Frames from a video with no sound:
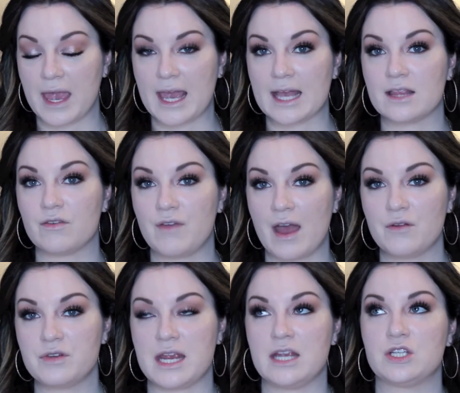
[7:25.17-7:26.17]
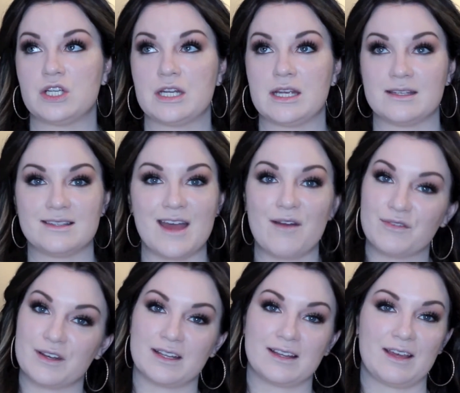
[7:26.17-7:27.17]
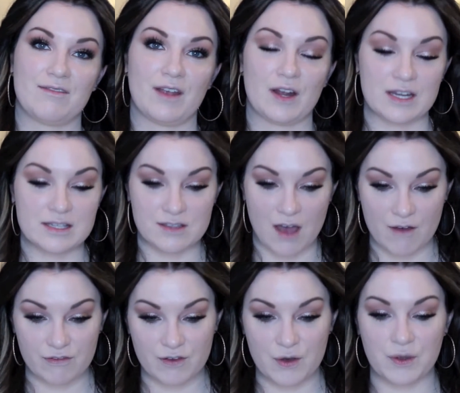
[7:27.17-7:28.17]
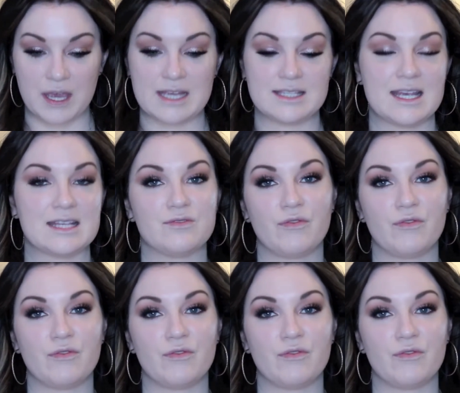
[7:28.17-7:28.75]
And the foundation is definitely very soft focus. It's